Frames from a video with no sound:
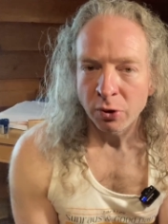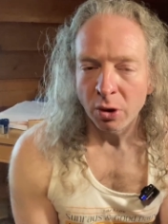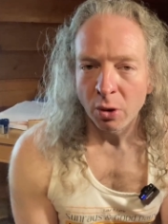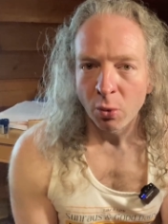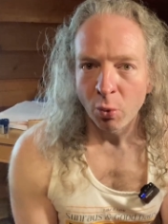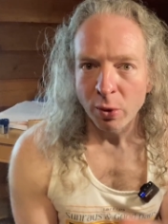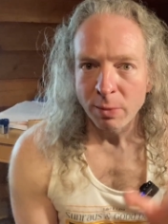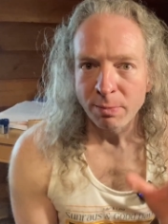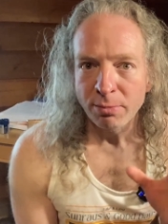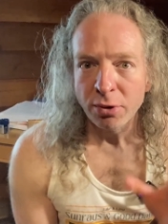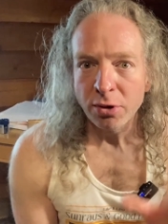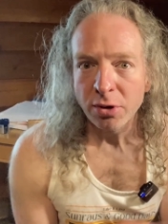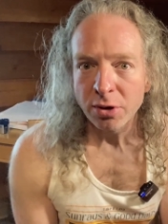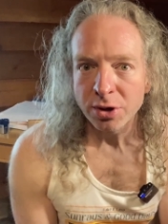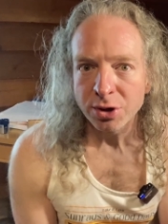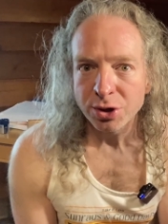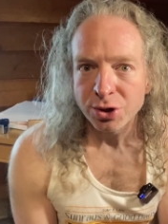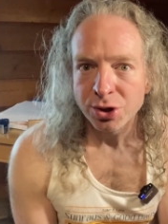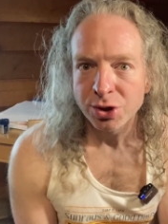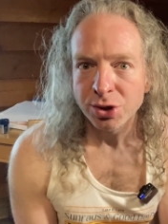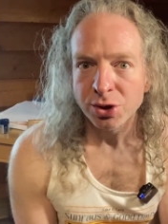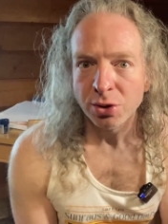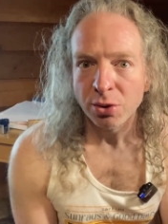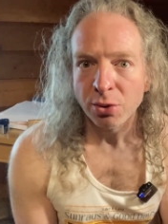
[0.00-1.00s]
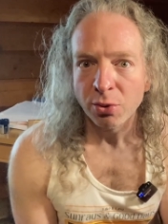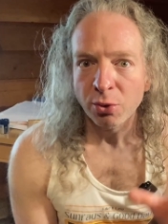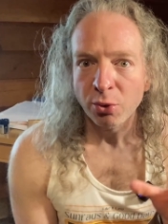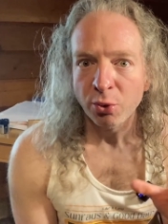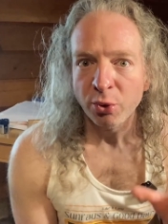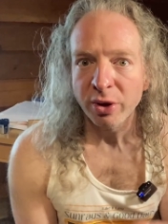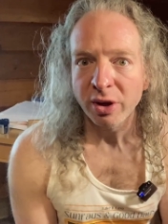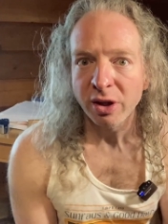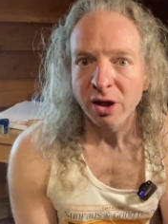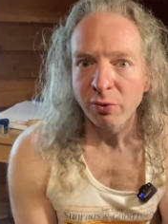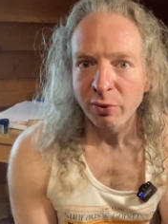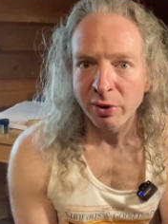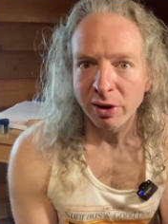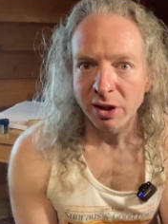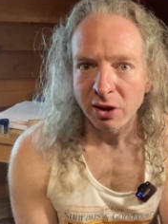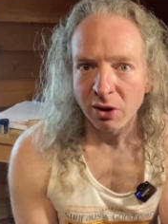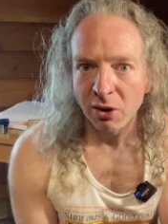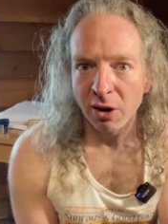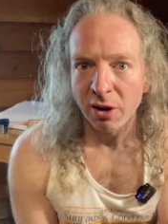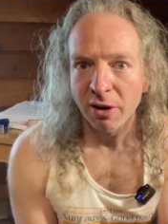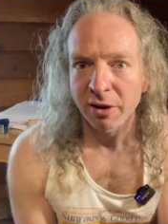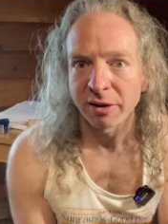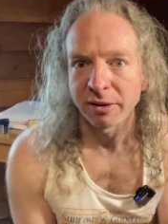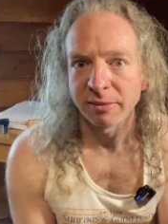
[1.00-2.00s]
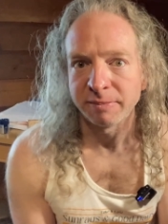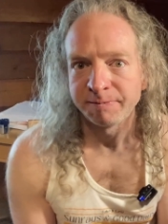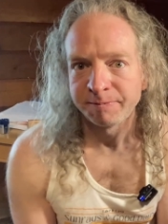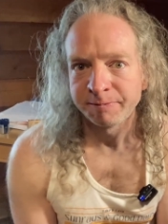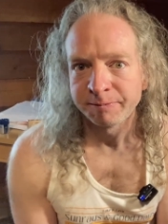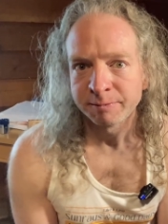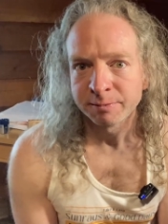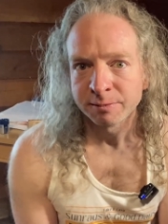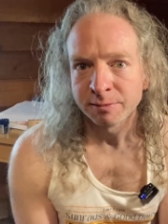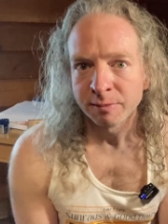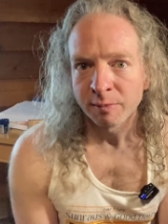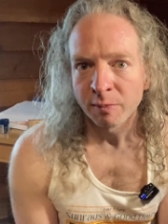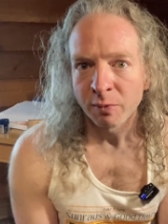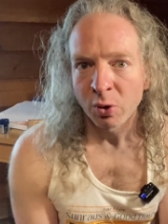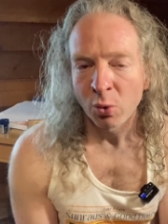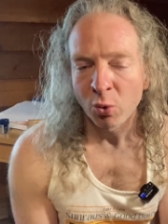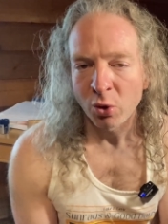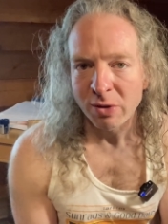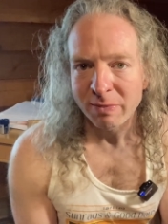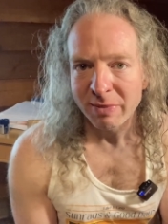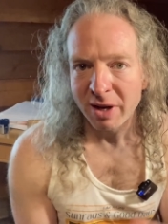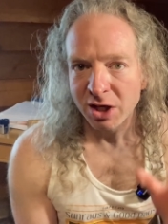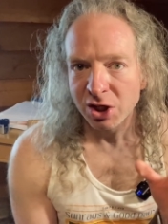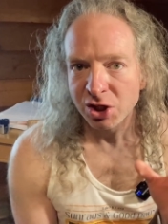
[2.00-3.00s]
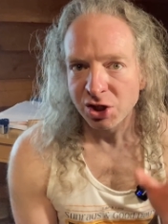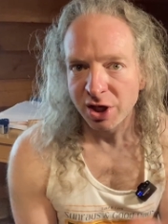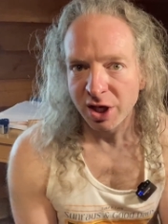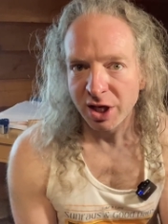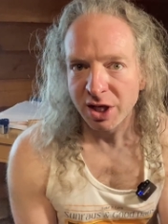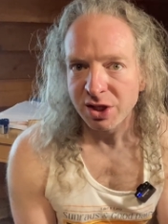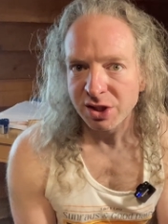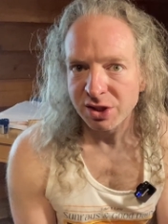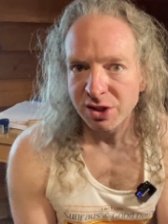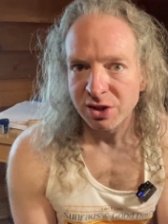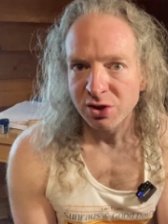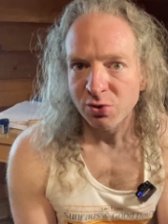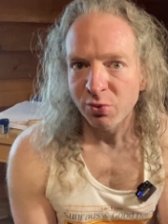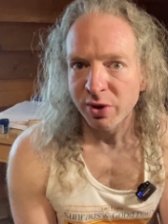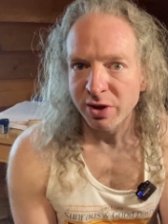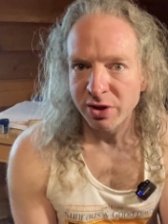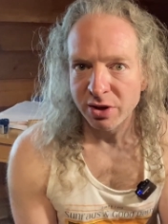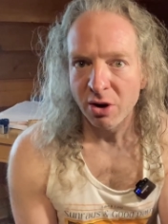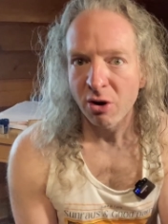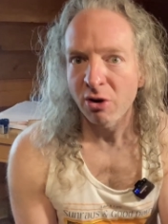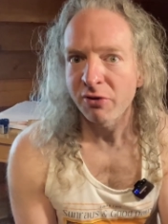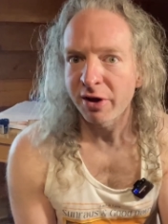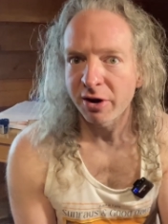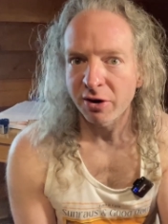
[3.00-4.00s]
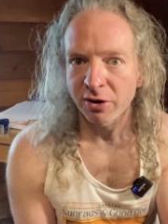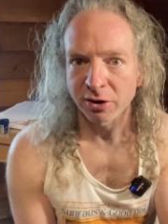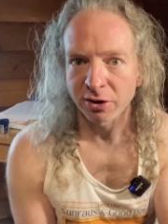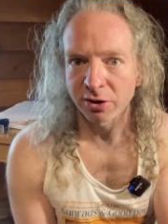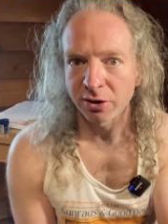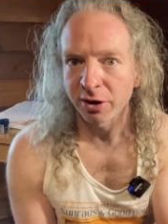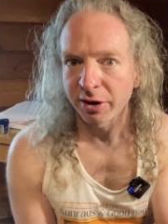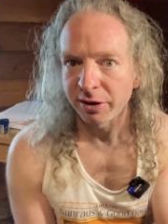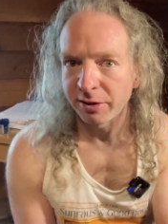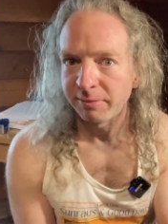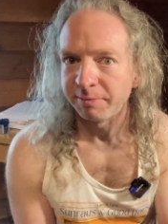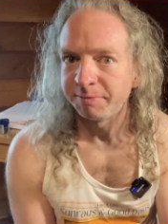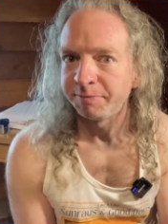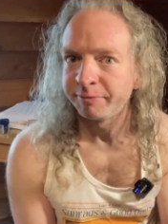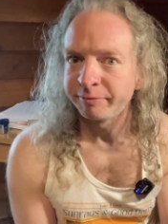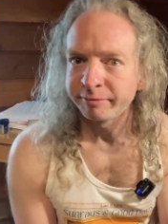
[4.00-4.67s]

we push really, really hard. We make changes we know that are good.